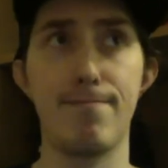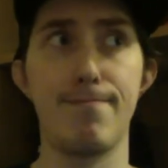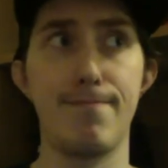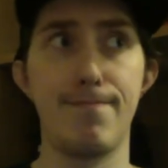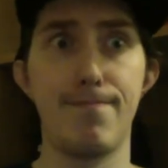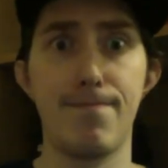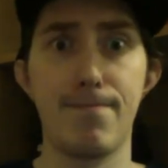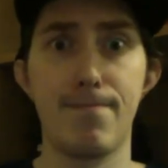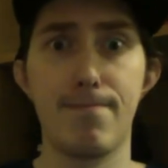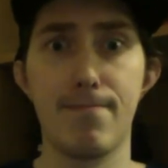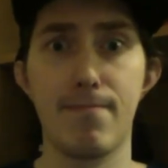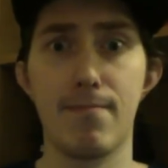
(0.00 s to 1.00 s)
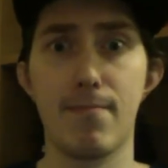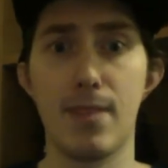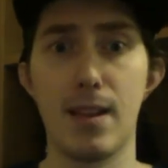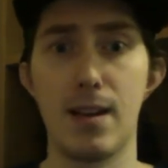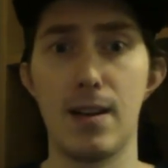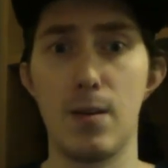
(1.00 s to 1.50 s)

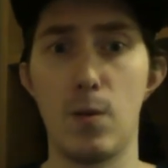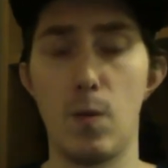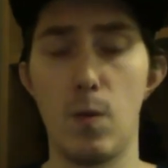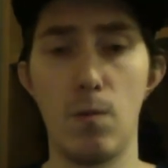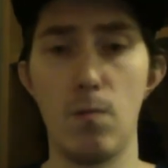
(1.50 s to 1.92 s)
(no one is talking)